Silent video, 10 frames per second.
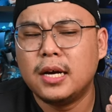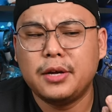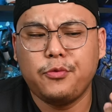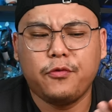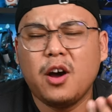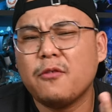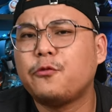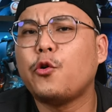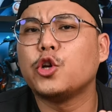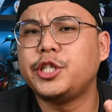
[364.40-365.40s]
You've got
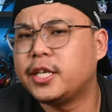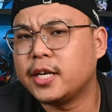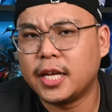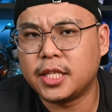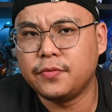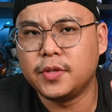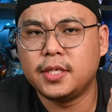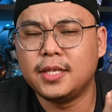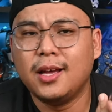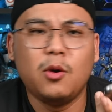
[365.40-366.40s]
4G
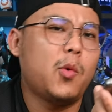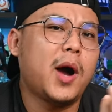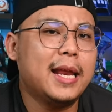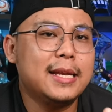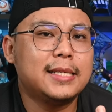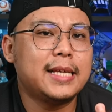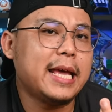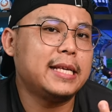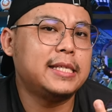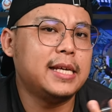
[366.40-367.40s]
connectivity, wireless
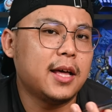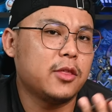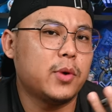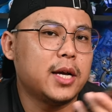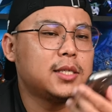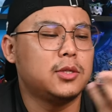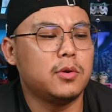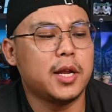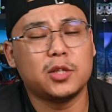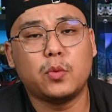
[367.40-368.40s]
AC, otherwise
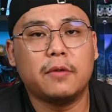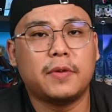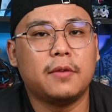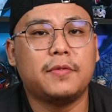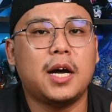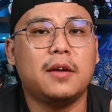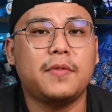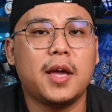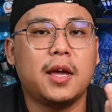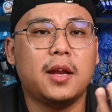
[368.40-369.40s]
known as Wi-Fi 5,
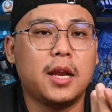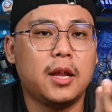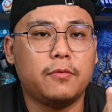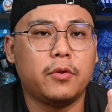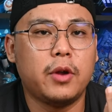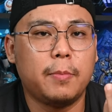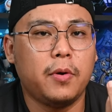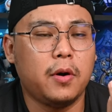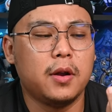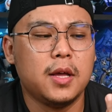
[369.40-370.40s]
and an infrared
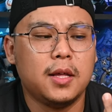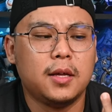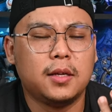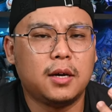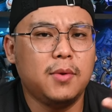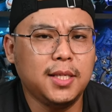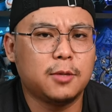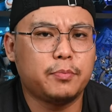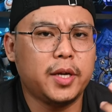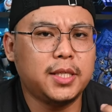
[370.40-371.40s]
port. Now, what's
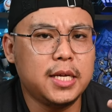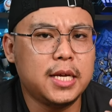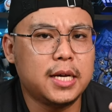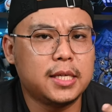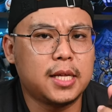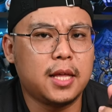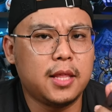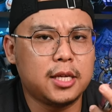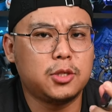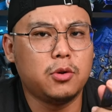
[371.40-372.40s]
surprising here is that
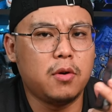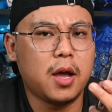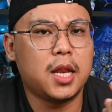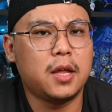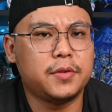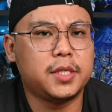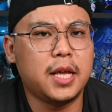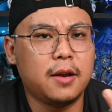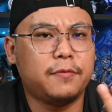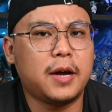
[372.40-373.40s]
there's no
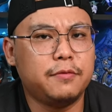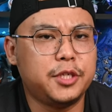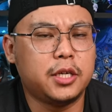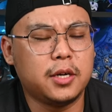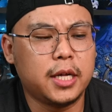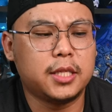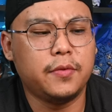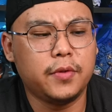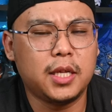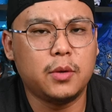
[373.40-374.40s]
NFC and 5G
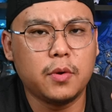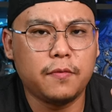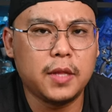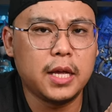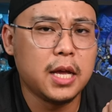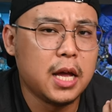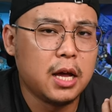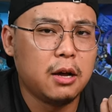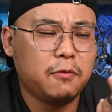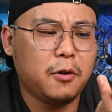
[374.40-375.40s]
connectivity, with the
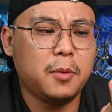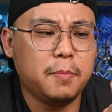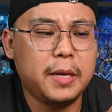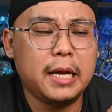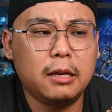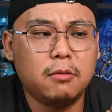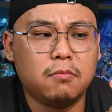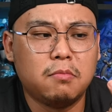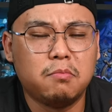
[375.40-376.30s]
former being